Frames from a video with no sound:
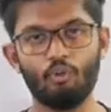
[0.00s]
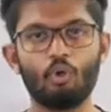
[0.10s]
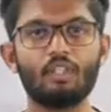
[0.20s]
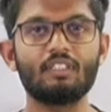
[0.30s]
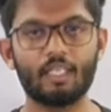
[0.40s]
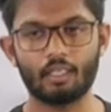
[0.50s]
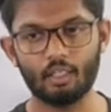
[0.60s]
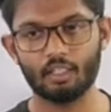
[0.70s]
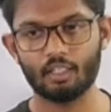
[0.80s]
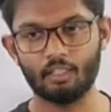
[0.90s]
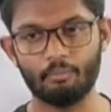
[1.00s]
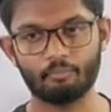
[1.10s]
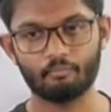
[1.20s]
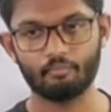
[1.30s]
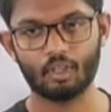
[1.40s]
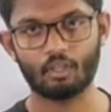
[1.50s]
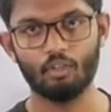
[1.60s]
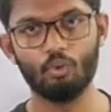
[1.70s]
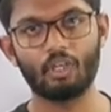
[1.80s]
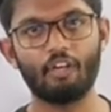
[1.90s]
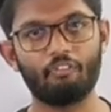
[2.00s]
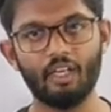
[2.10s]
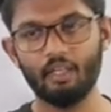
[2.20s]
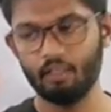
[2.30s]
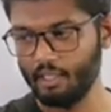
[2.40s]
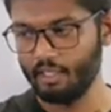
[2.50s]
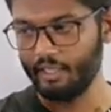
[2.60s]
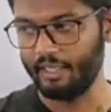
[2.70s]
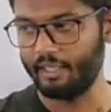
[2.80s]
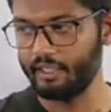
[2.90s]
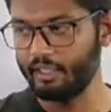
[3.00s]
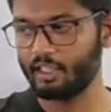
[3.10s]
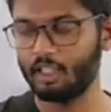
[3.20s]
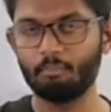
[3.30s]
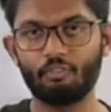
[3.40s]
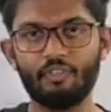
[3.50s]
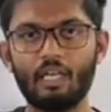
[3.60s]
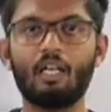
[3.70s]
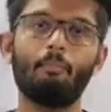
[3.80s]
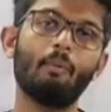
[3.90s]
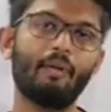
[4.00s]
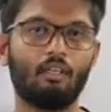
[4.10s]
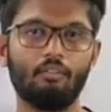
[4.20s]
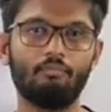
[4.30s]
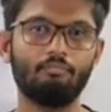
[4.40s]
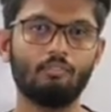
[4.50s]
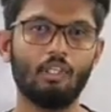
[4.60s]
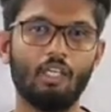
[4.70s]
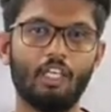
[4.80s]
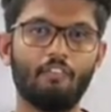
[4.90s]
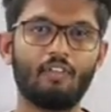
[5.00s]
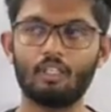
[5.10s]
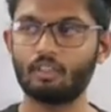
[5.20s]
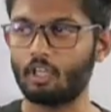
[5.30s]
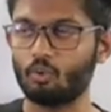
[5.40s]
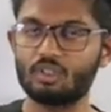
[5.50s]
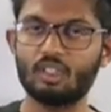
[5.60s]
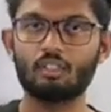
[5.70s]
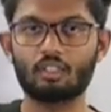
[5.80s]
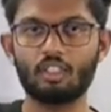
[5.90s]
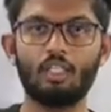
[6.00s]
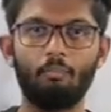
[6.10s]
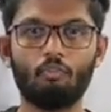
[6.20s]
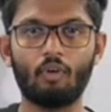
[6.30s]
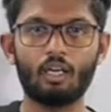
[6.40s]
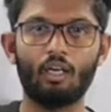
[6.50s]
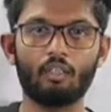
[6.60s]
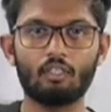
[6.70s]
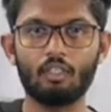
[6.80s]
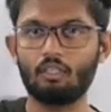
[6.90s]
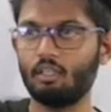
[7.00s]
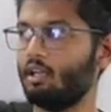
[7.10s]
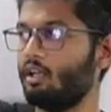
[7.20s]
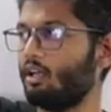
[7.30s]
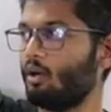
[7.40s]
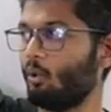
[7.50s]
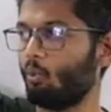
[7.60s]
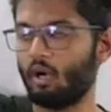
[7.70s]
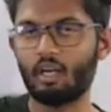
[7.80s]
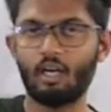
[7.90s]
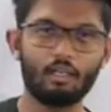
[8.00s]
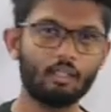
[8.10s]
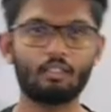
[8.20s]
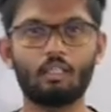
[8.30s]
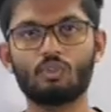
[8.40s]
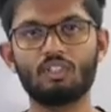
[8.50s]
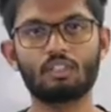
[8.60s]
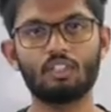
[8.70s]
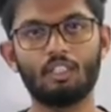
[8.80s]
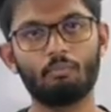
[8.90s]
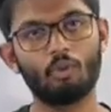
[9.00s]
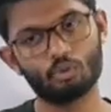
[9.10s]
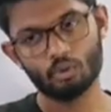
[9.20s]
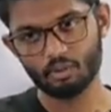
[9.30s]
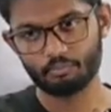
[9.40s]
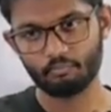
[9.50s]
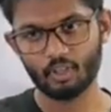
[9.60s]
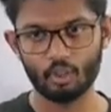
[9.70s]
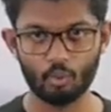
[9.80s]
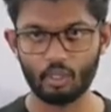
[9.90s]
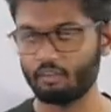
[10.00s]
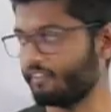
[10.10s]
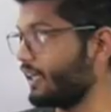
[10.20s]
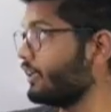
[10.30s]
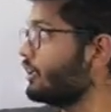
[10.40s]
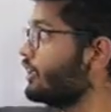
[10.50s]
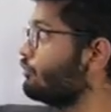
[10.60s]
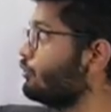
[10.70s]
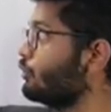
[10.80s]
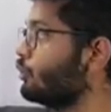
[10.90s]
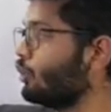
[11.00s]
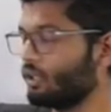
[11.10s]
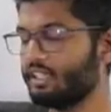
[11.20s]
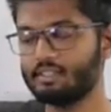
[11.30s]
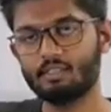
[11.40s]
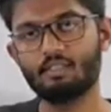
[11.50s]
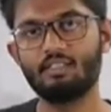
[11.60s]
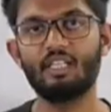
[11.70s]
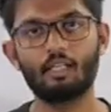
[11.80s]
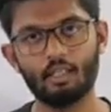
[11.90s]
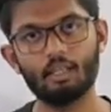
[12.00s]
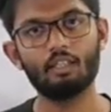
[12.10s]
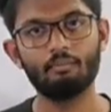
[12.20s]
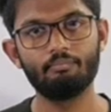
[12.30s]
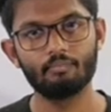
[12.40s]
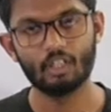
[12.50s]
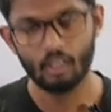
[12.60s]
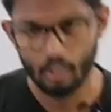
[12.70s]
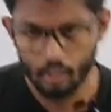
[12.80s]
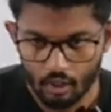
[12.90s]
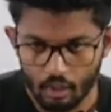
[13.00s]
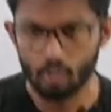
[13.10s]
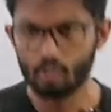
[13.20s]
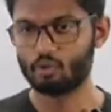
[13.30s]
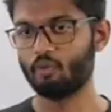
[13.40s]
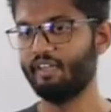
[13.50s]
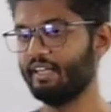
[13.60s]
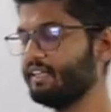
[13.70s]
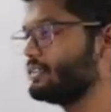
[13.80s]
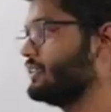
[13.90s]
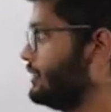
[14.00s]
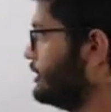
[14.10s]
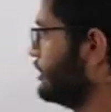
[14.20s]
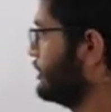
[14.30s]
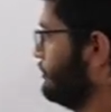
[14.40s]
you know the general term, you can find any term of that number pattern. Even the 1000th term, 100,000 term also, you can find if you know this general term. So very easy.